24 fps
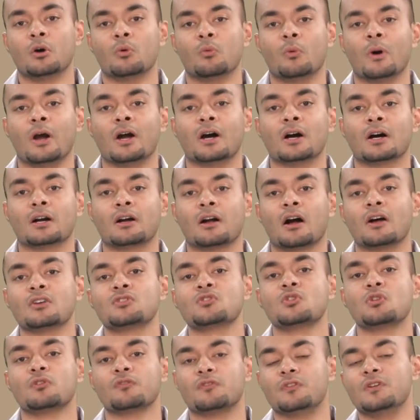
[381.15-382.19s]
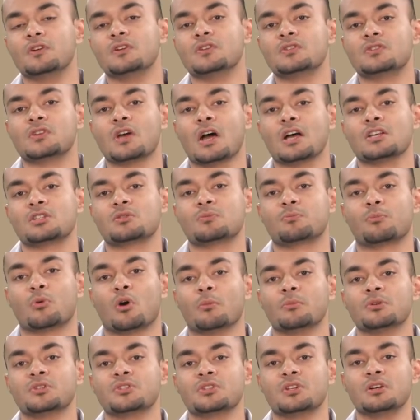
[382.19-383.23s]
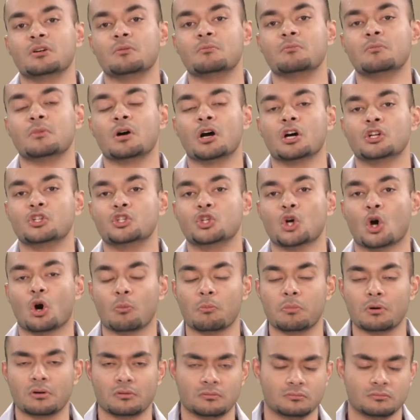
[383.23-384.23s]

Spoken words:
where a cousin of his has promised him a job.